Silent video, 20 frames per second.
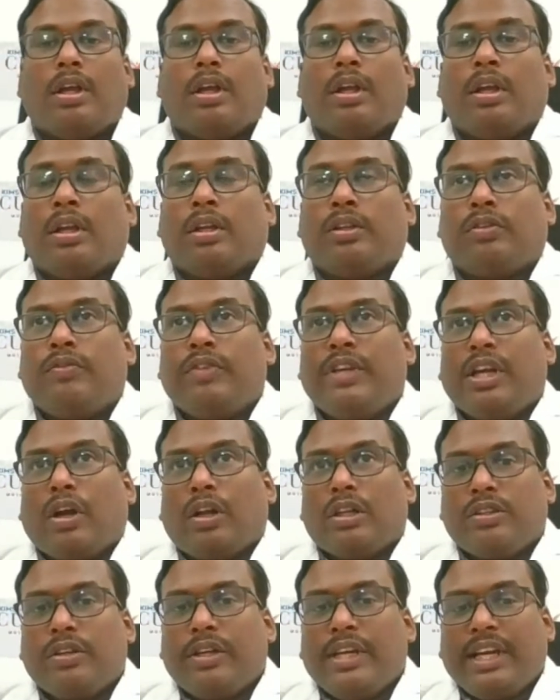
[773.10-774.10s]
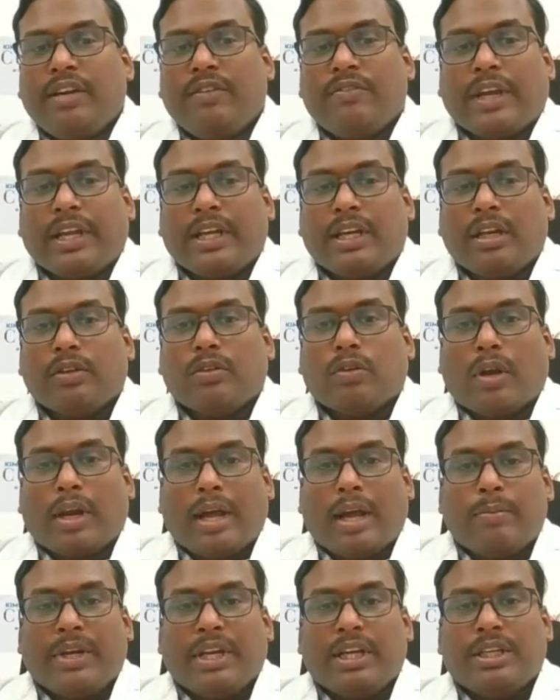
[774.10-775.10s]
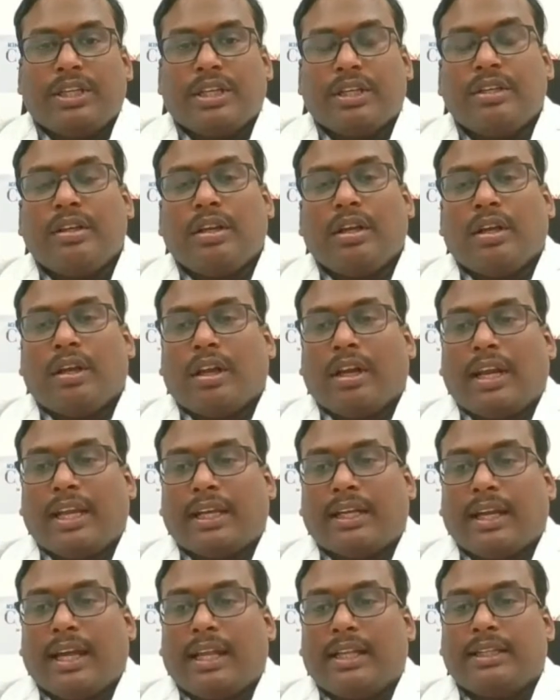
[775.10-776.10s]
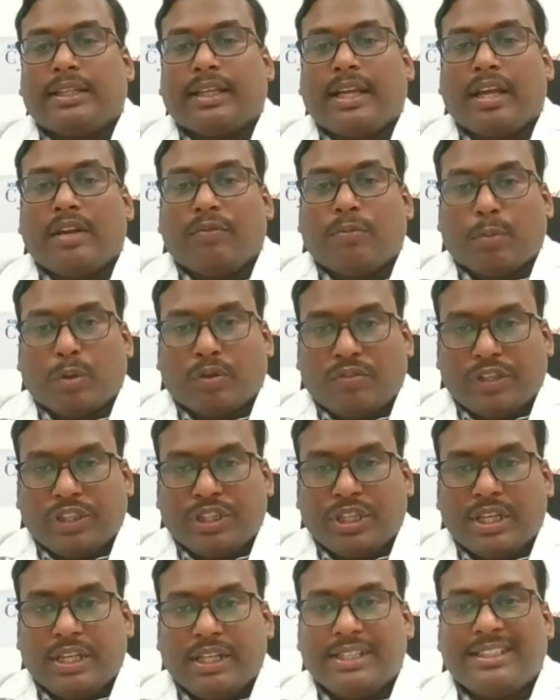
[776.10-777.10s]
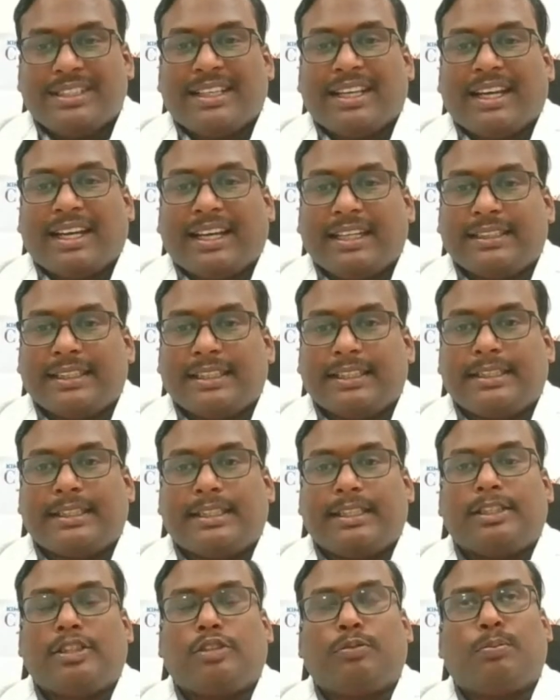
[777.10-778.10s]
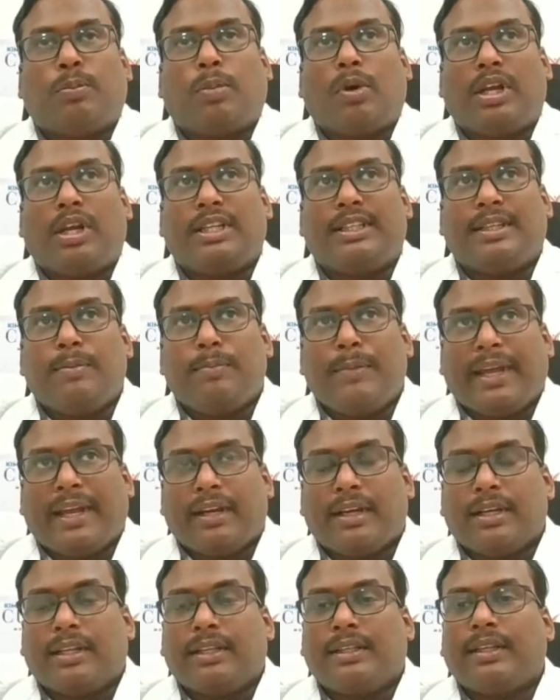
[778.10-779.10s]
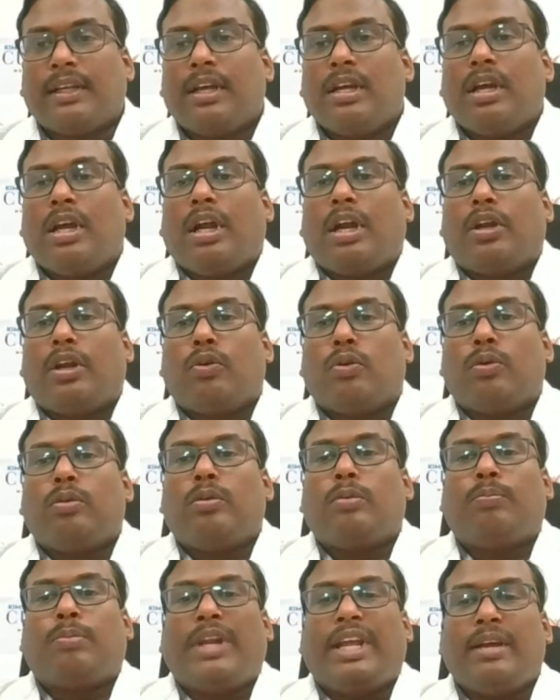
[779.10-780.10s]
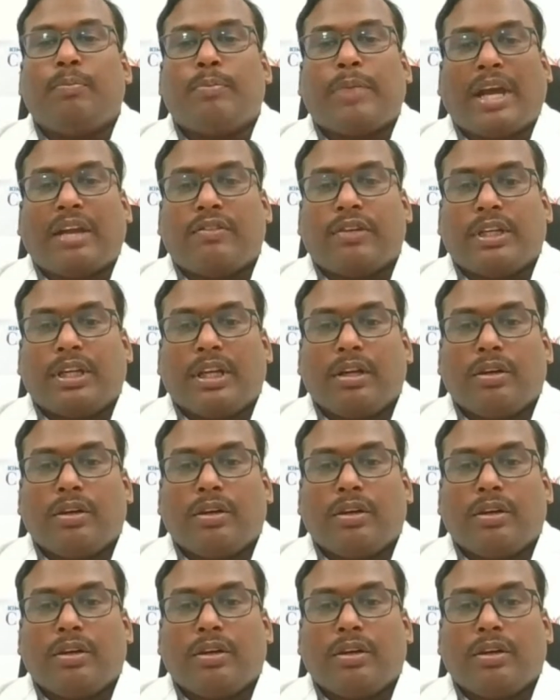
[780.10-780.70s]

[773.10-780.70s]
So we also need final collaboration like healthcare professionals, researchers, policymakers to play pivotal